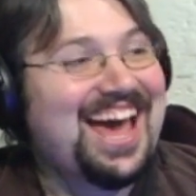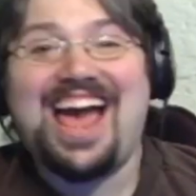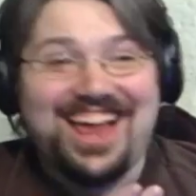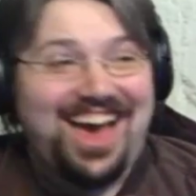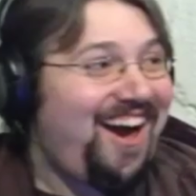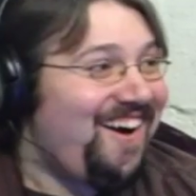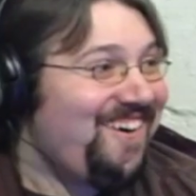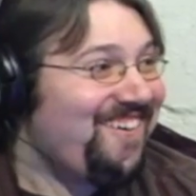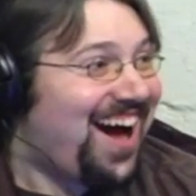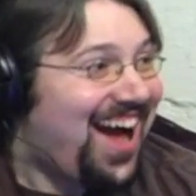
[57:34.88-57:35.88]
I
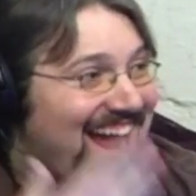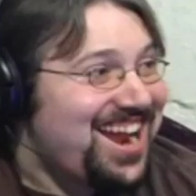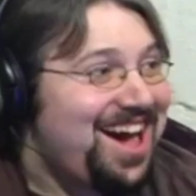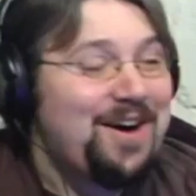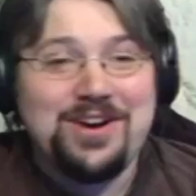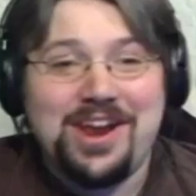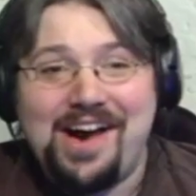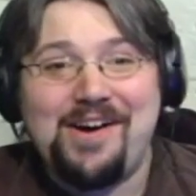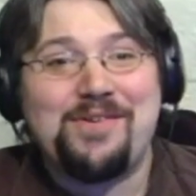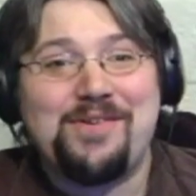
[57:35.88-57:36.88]
know.
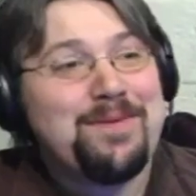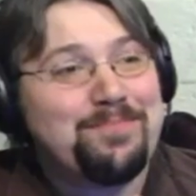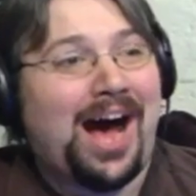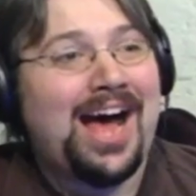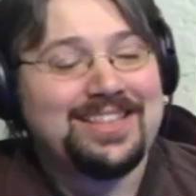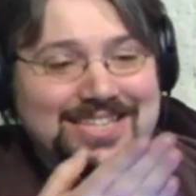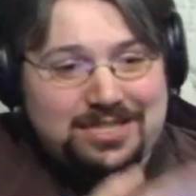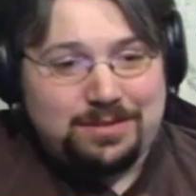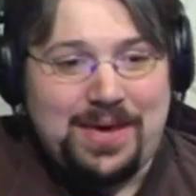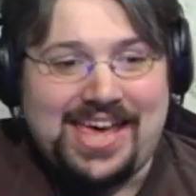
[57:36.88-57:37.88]
No, I bought the
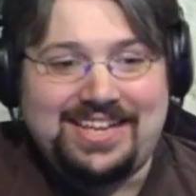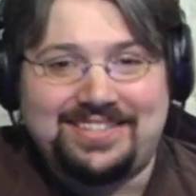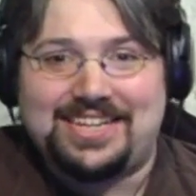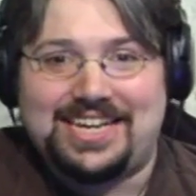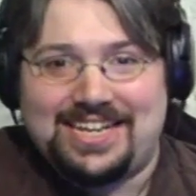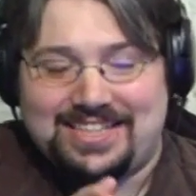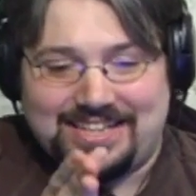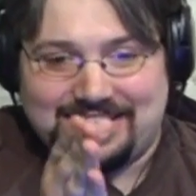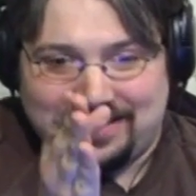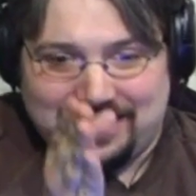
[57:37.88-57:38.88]
space in
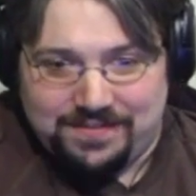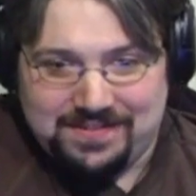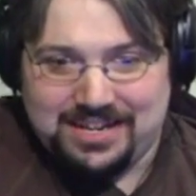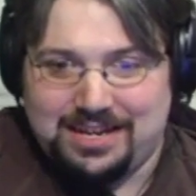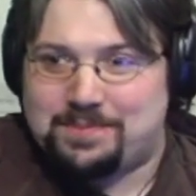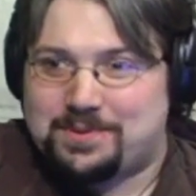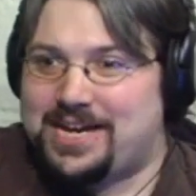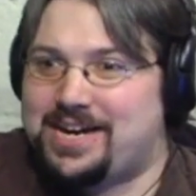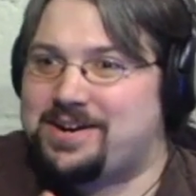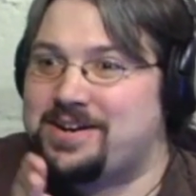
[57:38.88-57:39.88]
this DVD
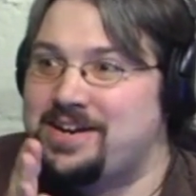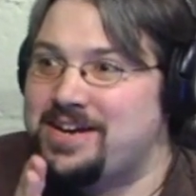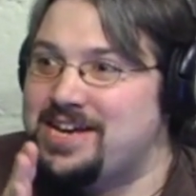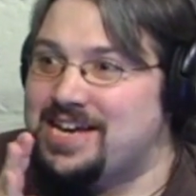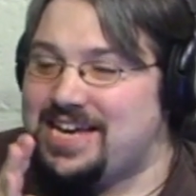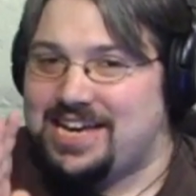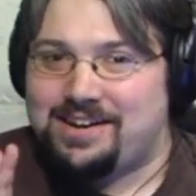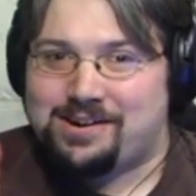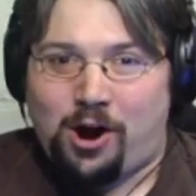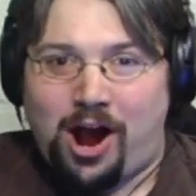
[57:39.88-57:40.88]
player
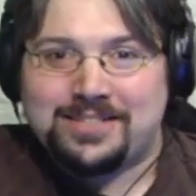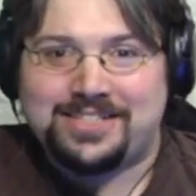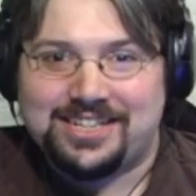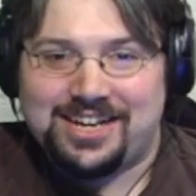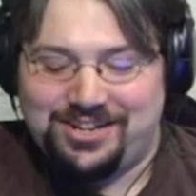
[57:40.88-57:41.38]
across the country.